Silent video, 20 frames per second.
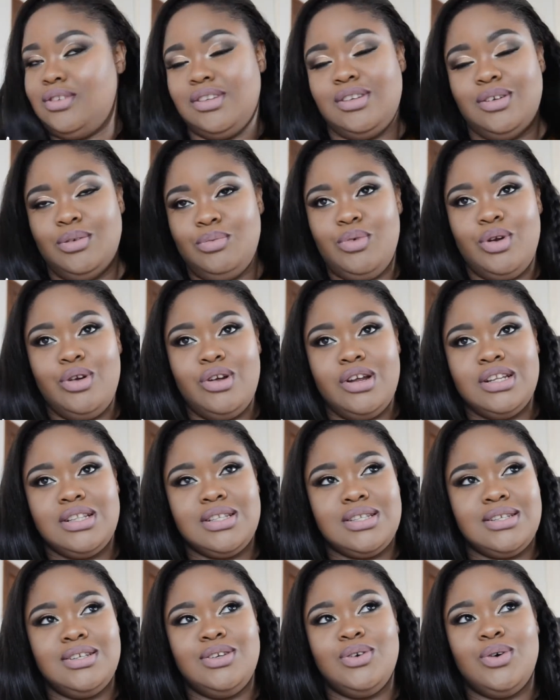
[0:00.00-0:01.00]
can wear it
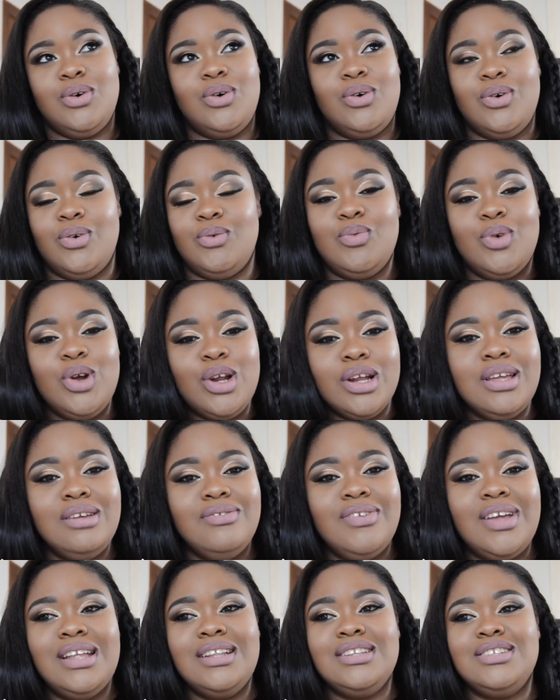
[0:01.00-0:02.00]
to your work
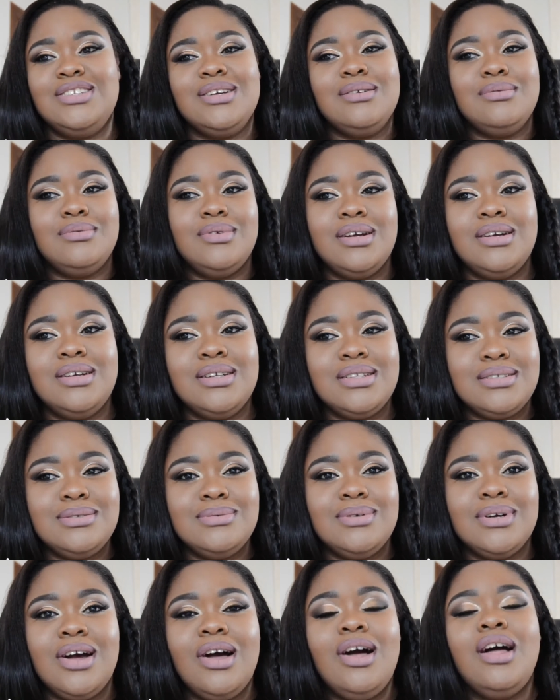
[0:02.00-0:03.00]
event, you can wear it
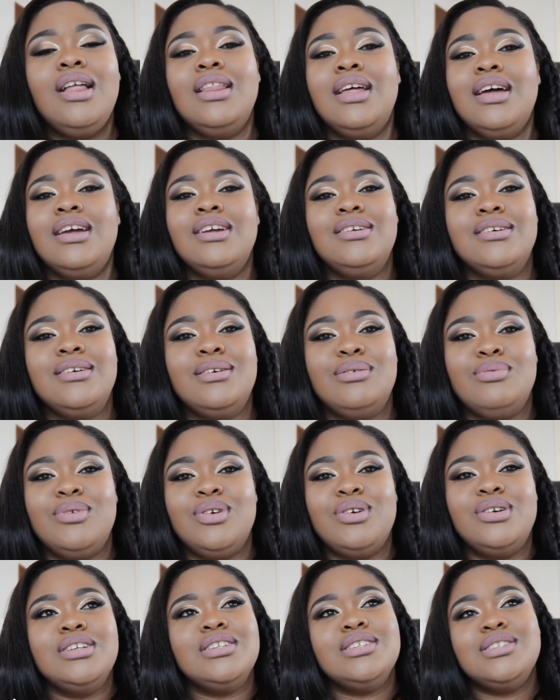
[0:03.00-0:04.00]
to a gala, you can
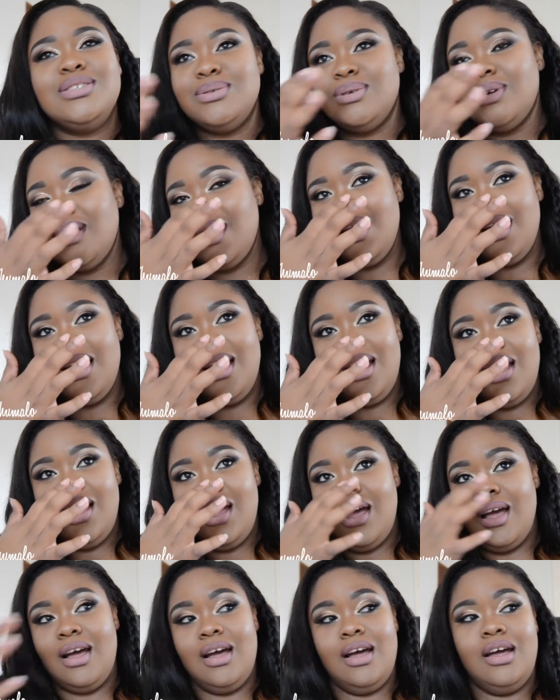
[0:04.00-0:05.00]
wear it
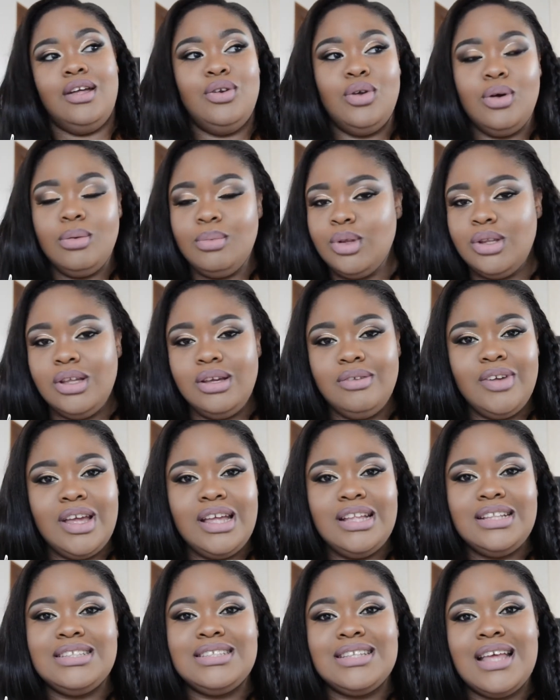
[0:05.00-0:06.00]
to a normal
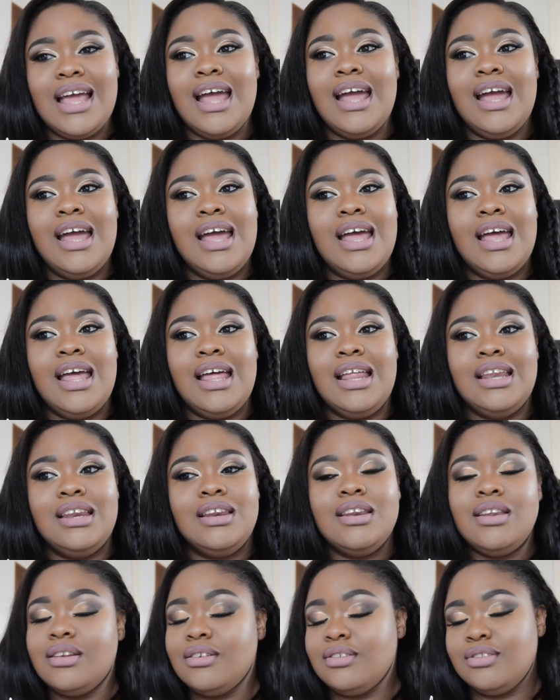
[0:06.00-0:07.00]
event,
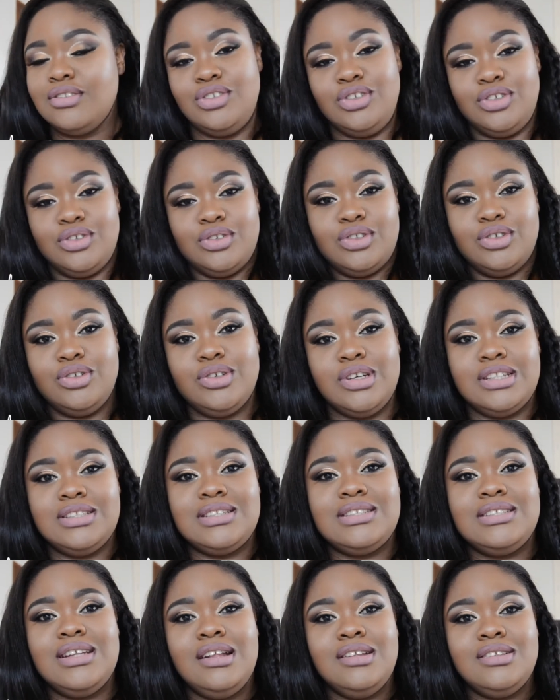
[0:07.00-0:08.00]
and you can
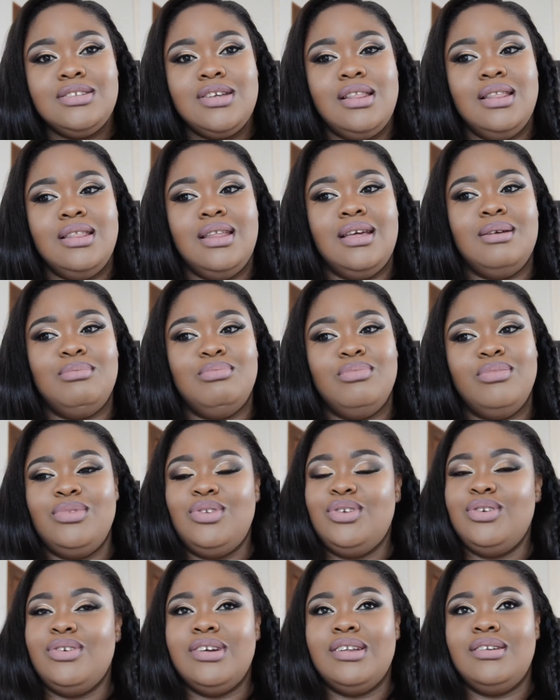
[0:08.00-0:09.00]
stunt on them.
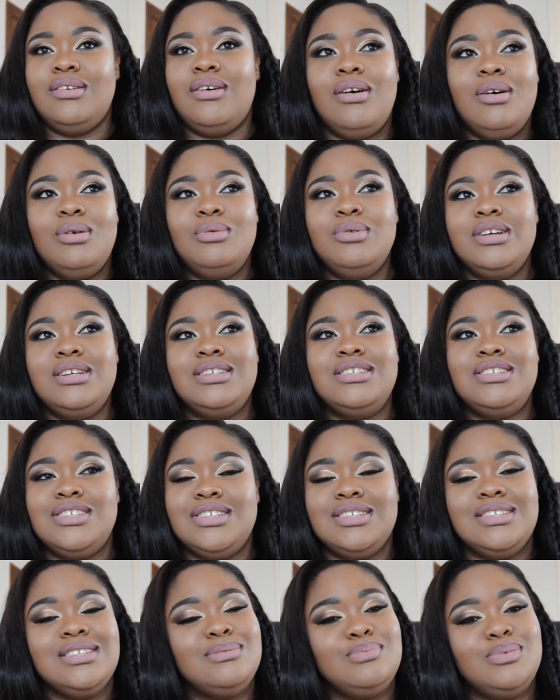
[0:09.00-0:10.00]
You can always
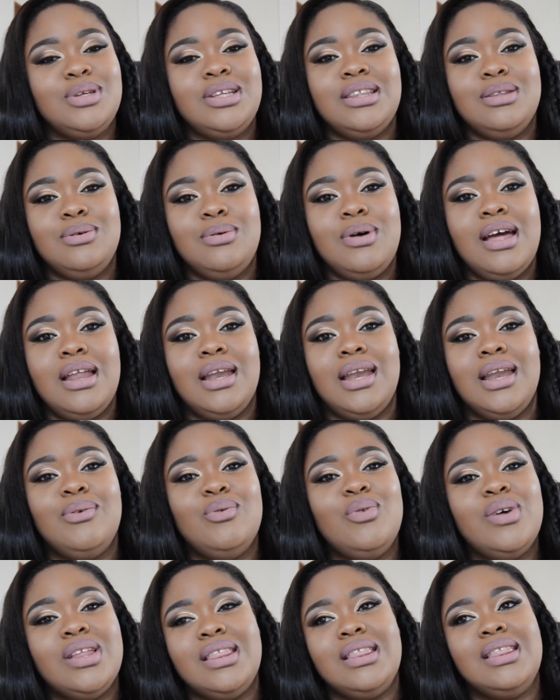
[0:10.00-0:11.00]
just be the one
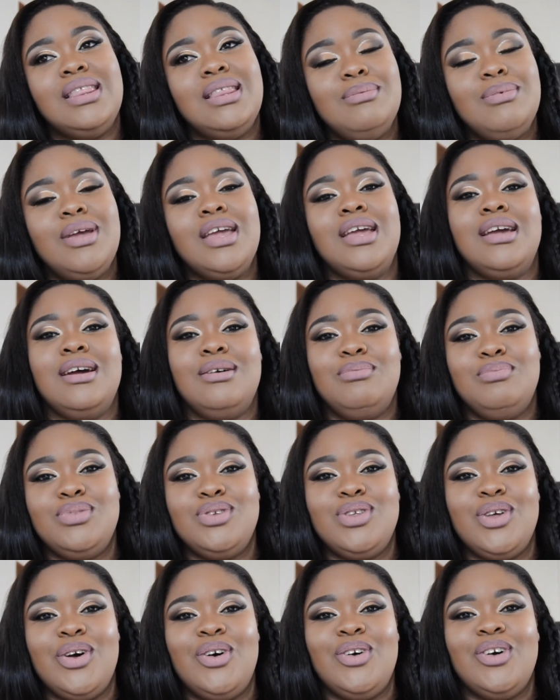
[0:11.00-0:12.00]
with the makeup.
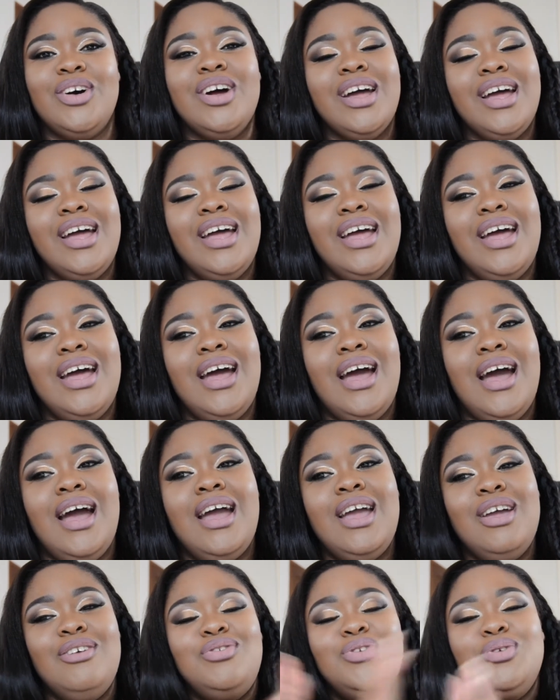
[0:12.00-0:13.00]
So
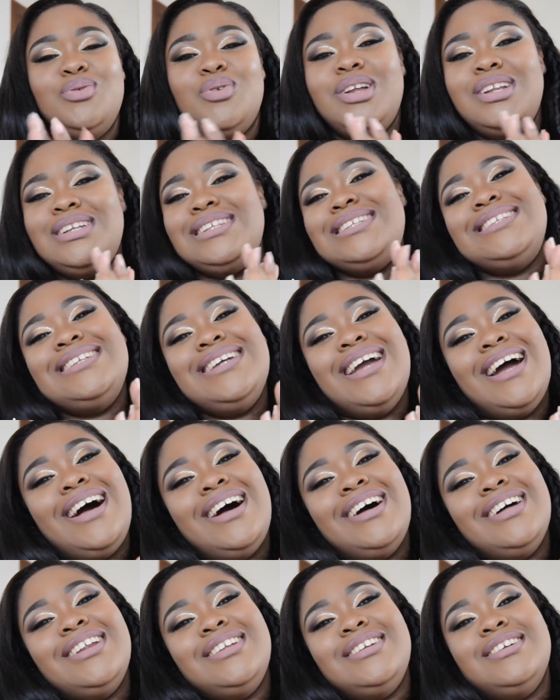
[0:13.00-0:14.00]
if you want to see
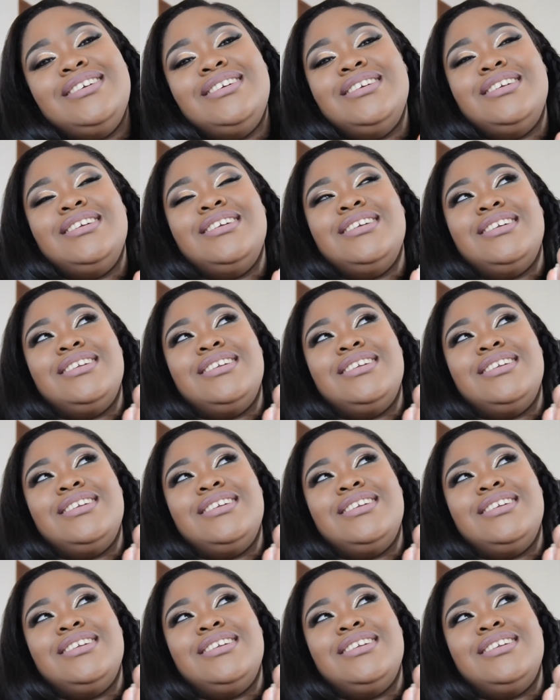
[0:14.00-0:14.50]
how to